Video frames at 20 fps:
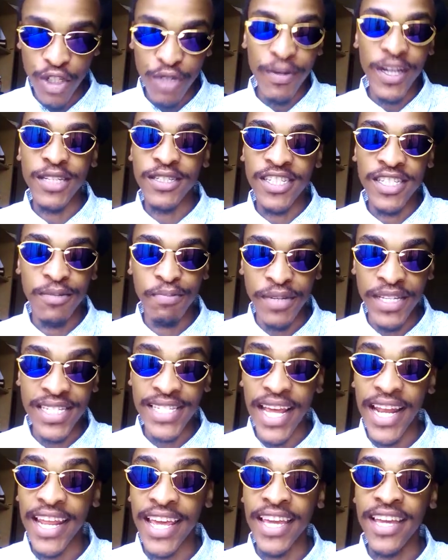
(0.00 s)
You might just be
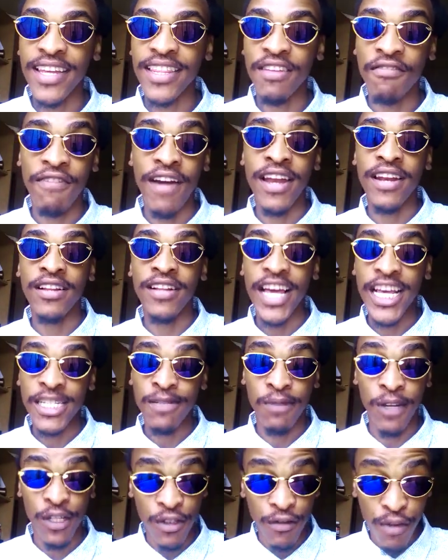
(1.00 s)
selling the final
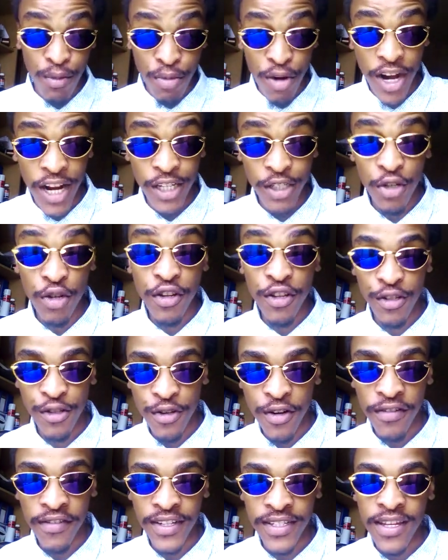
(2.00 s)
aspect of the product or the
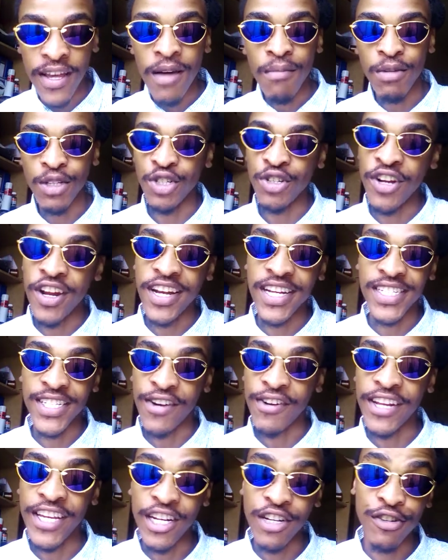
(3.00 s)
service, but you're not
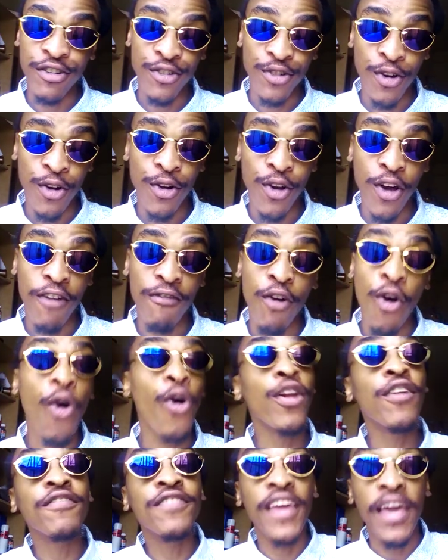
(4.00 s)
necessarily in control of
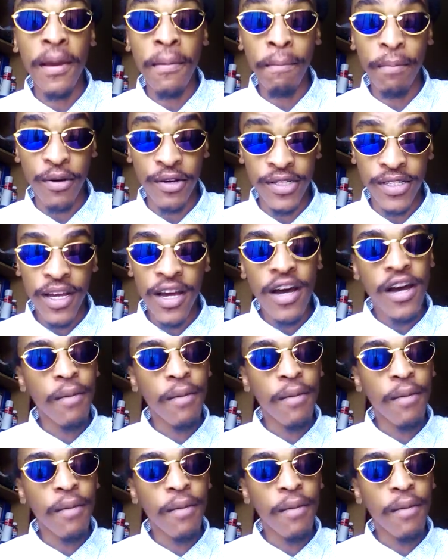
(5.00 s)
all of the inputs,